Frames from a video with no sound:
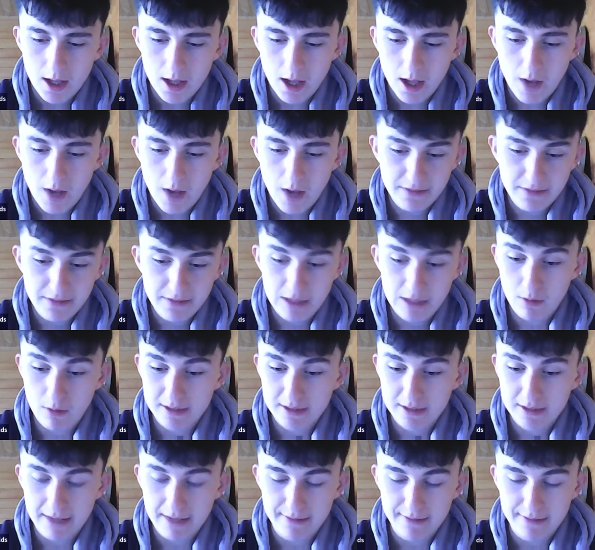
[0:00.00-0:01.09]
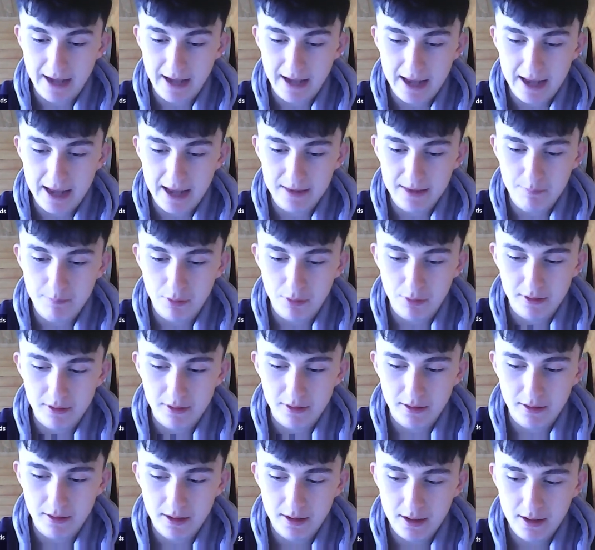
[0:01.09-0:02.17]
Obviously, he worked out in the end, but
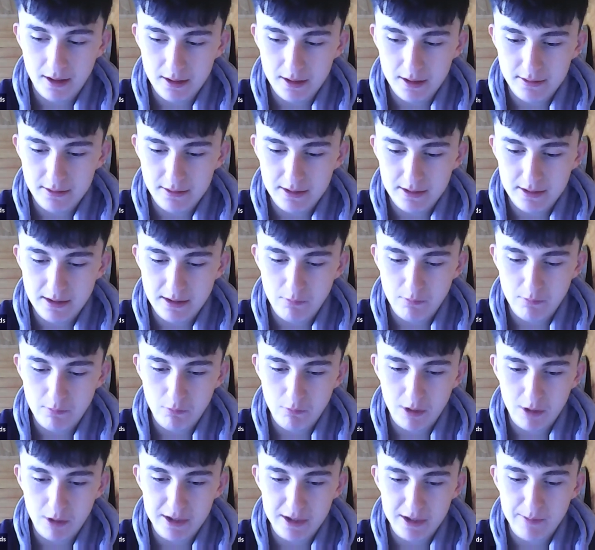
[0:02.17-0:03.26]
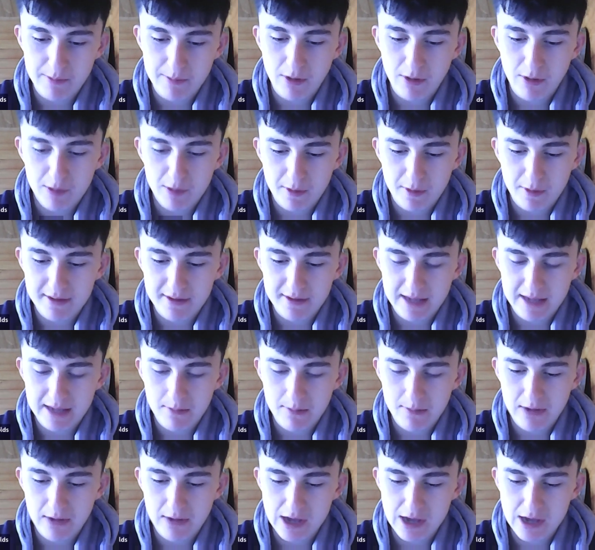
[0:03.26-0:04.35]
were you surprised by his team
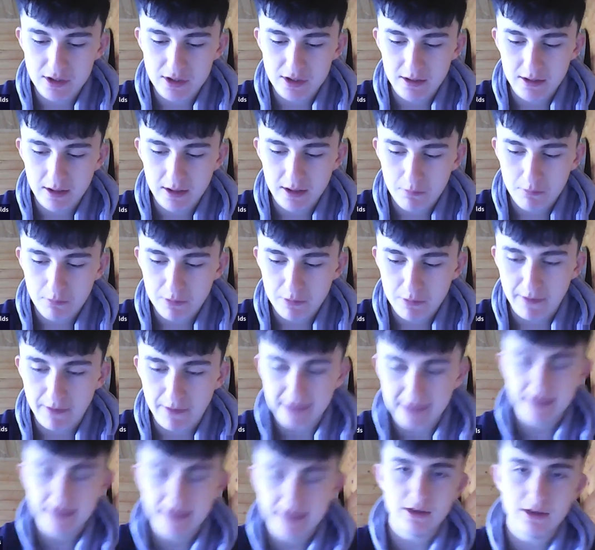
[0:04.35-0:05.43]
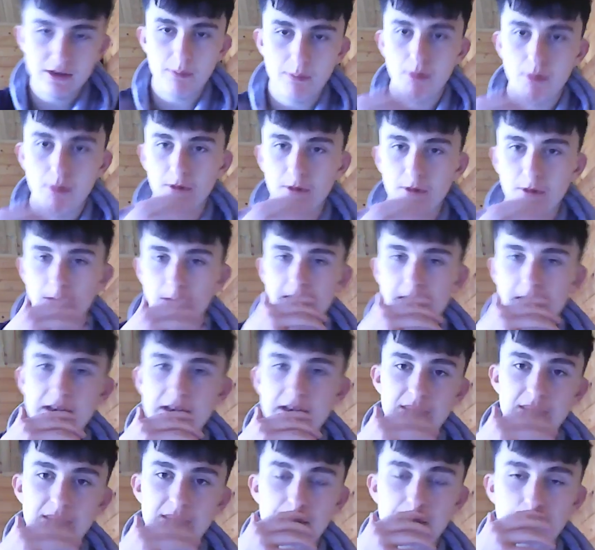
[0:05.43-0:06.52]
selection? The fact that he
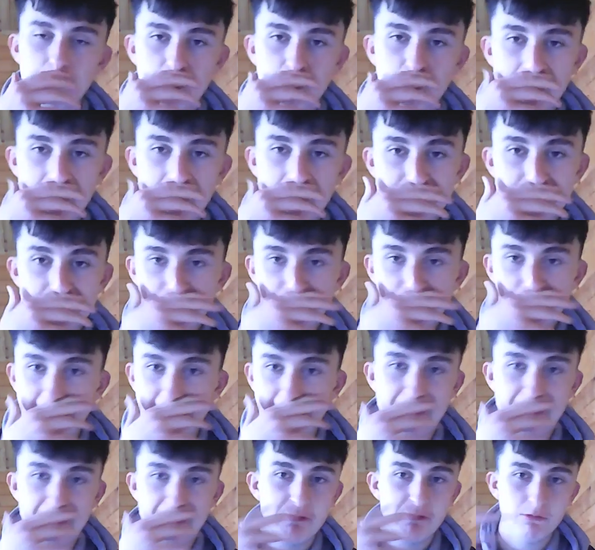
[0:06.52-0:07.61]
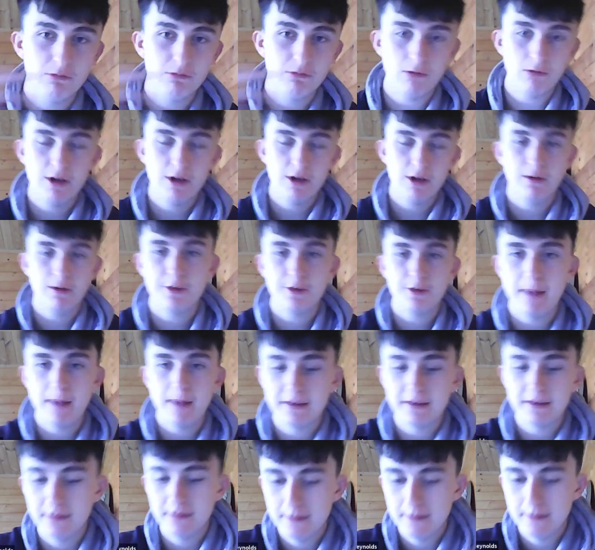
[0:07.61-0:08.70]
didn't put Grealish in, or was that what you were
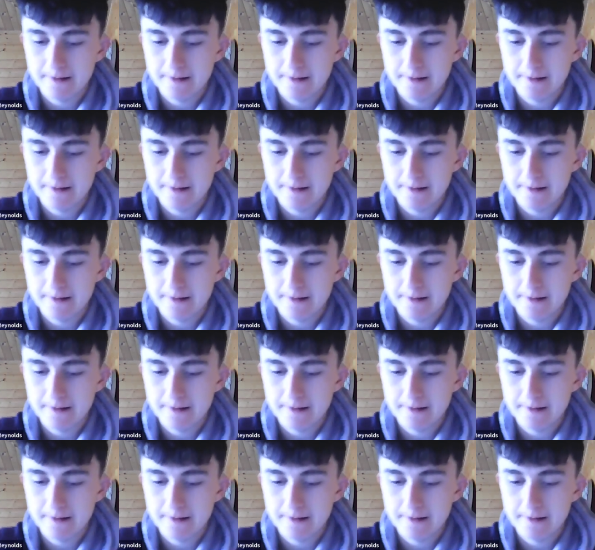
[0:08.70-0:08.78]
expecting?